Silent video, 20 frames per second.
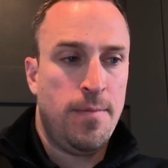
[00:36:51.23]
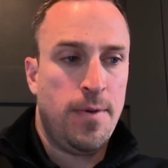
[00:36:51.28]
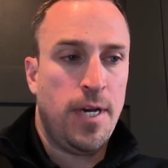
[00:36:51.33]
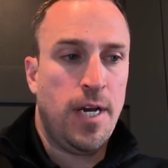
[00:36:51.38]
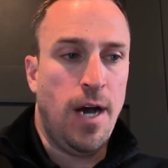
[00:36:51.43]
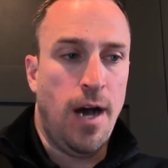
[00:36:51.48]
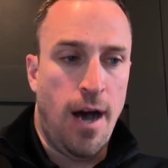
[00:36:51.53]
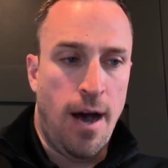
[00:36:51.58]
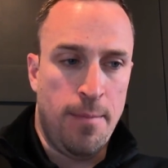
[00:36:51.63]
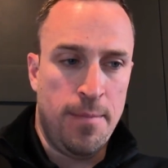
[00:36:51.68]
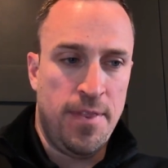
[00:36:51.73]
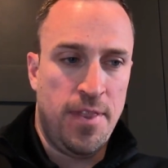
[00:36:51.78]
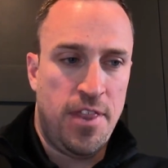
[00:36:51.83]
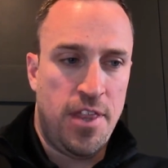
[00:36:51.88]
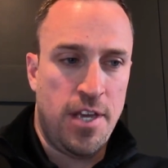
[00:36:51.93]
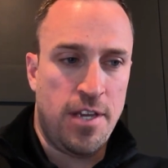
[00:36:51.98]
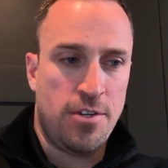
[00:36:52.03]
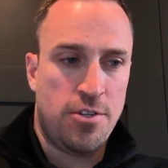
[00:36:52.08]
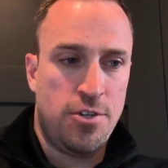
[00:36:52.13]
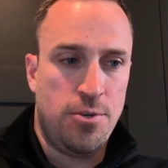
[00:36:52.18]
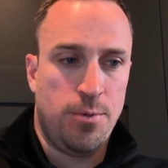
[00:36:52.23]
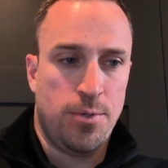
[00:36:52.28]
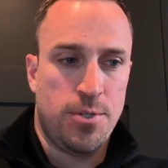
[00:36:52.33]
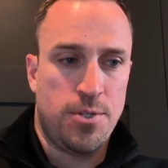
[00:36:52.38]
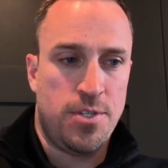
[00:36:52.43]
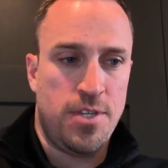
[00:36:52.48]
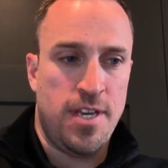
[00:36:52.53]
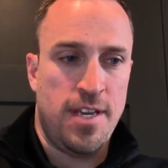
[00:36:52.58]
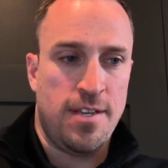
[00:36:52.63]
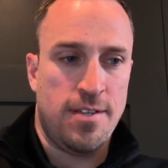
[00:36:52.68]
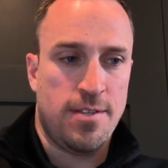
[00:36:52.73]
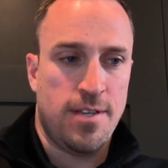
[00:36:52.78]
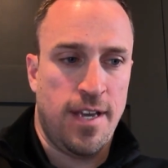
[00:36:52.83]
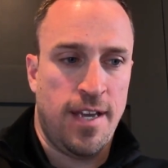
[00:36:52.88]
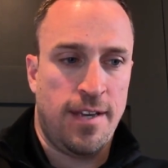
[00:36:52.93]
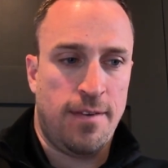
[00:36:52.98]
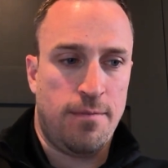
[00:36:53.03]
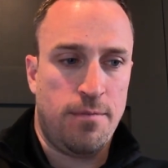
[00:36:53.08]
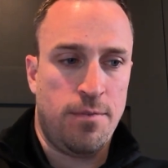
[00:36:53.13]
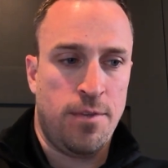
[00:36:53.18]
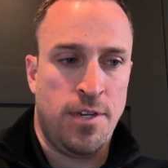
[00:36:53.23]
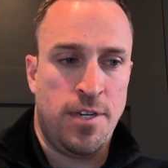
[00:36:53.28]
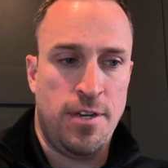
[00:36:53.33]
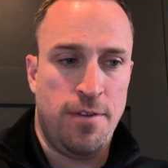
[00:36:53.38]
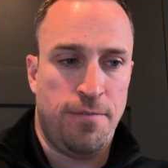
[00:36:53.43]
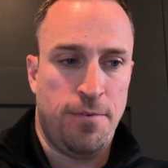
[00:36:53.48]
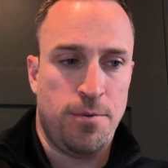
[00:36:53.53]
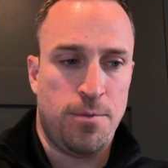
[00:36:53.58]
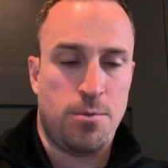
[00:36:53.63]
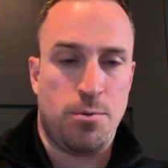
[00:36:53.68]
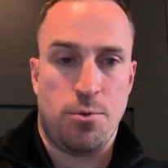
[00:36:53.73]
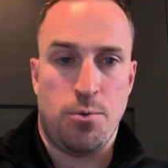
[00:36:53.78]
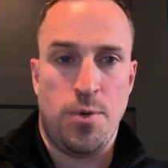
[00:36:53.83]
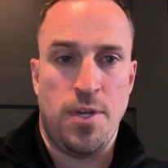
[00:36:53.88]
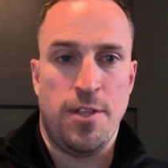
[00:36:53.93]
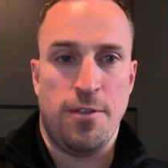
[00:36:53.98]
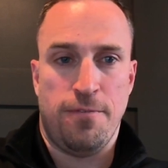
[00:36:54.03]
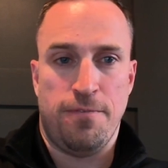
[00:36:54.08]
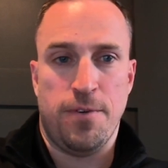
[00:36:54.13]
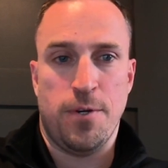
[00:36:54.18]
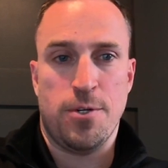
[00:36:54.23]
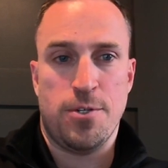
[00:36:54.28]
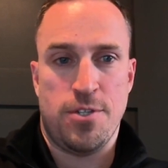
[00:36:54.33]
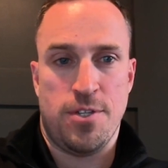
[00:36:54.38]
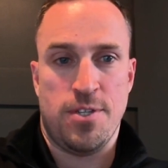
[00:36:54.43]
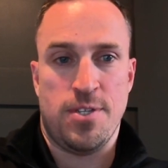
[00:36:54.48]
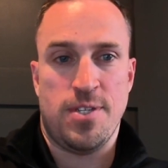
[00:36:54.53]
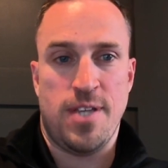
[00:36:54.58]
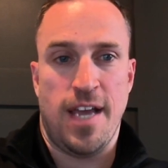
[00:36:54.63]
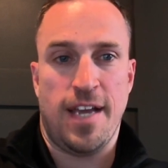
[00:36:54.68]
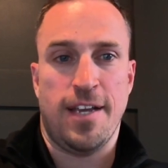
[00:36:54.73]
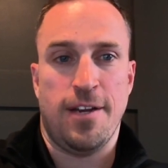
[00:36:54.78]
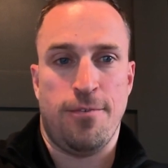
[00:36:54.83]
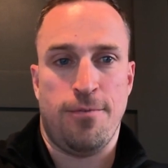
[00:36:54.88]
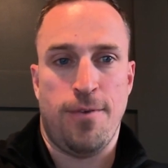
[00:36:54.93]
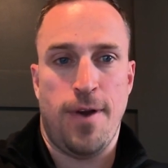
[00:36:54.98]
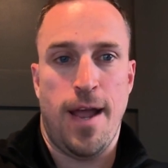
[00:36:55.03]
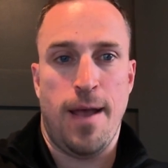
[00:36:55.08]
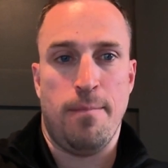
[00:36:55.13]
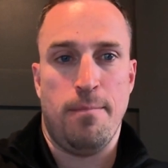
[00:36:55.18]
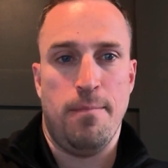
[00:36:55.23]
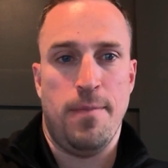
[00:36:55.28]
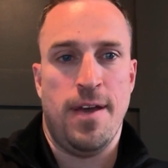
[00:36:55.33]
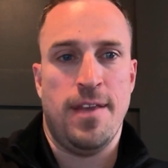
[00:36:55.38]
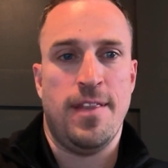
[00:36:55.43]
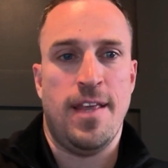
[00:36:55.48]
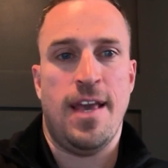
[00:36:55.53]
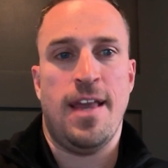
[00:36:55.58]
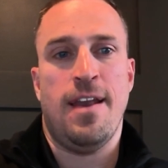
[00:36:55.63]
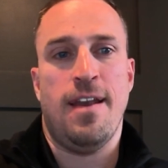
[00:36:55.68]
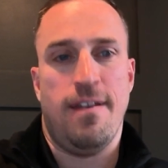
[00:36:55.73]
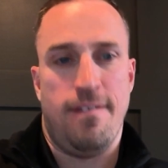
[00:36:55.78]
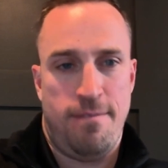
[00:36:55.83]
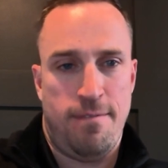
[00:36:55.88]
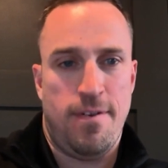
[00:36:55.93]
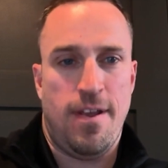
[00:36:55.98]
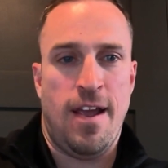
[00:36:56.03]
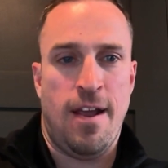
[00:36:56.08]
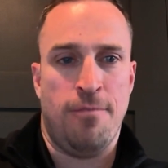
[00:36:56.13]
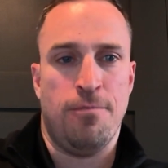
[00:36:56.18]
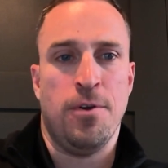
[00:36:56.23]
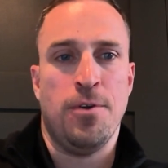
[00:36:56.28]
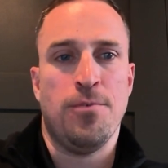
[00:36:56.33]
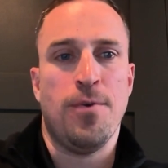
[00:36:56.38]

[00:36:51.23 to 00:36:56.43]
common things you will see is like the difference between the first, the second rep, and then every